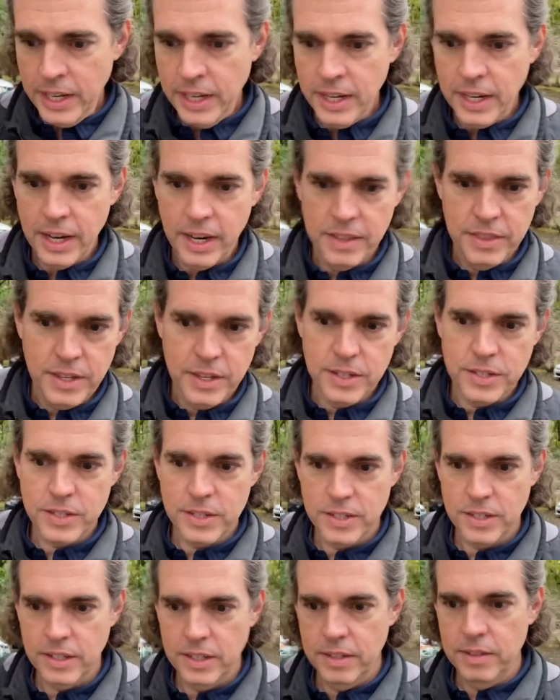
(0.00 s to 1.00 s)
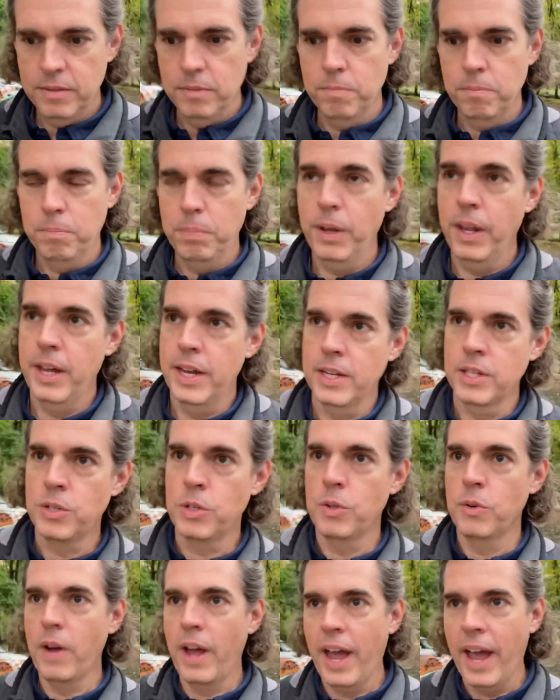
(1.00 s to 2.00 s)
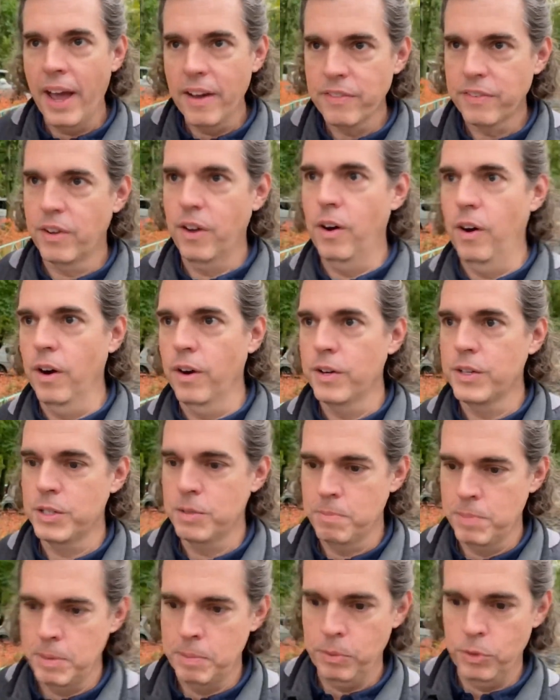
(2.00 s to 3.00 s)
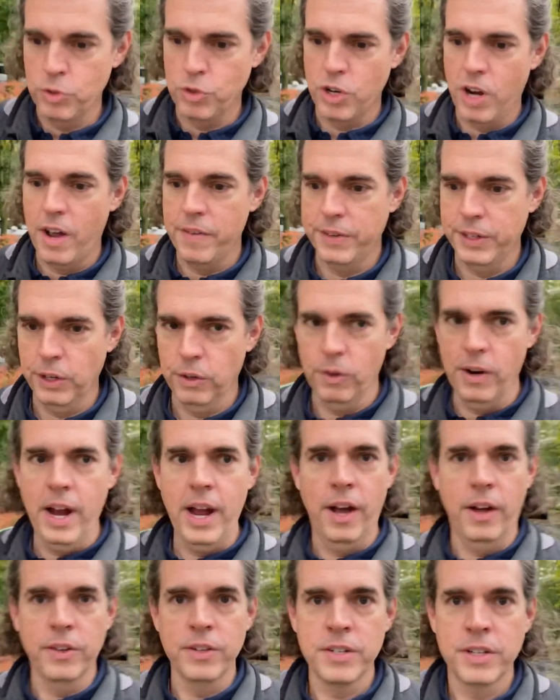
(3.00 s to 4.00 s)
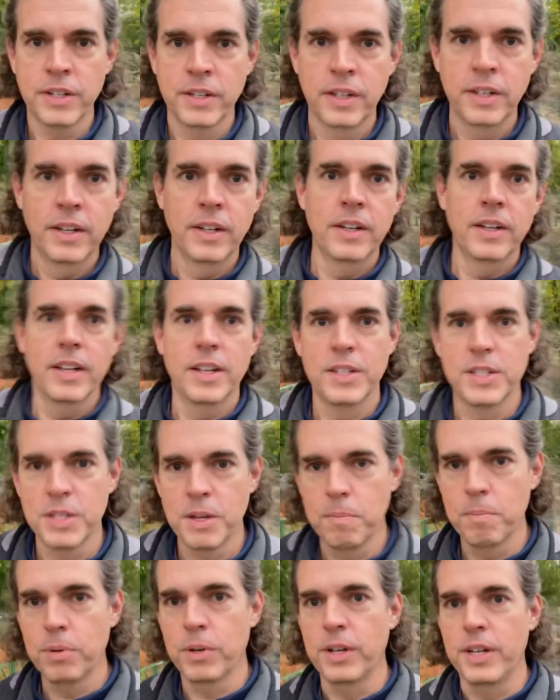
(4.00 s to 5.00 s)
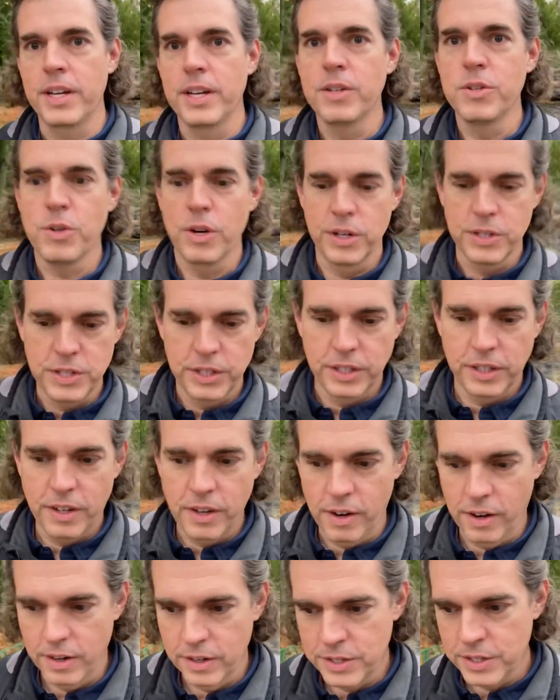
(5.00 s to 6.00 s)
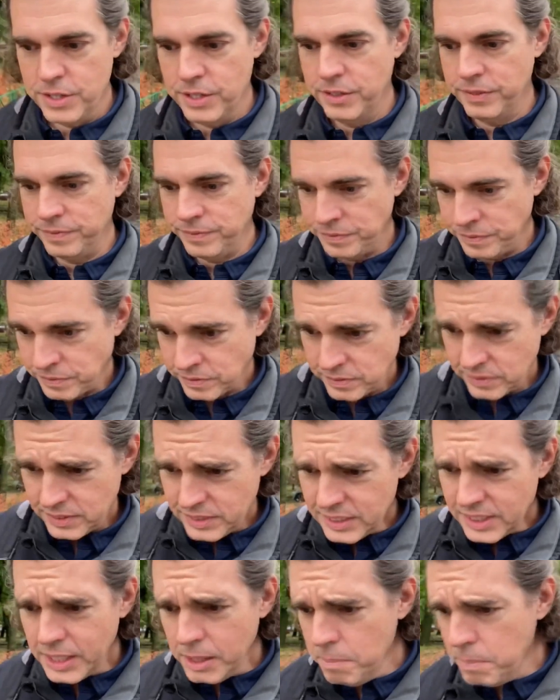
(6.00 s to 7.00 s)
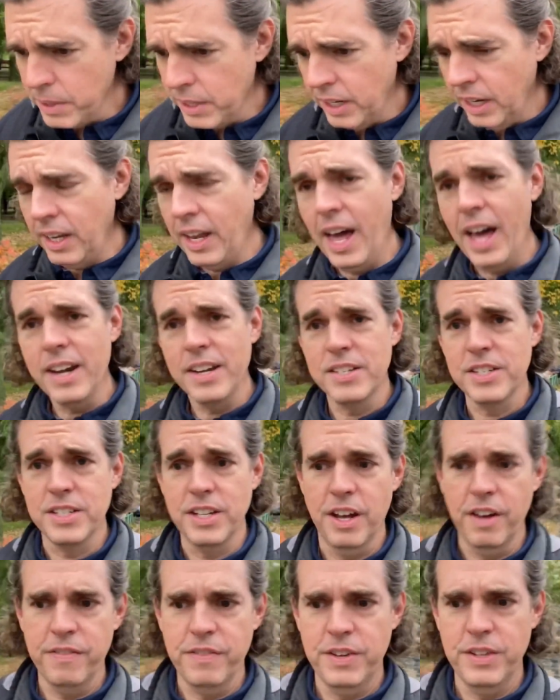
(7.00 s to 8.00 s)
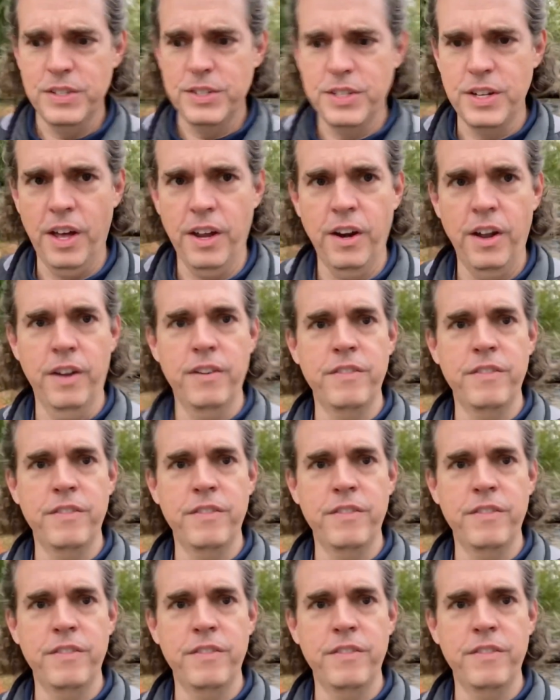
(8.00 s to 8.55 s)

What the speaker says: In this place, you have cars and people driving around, and some pretty interesting cars. But a lot of stuff is done on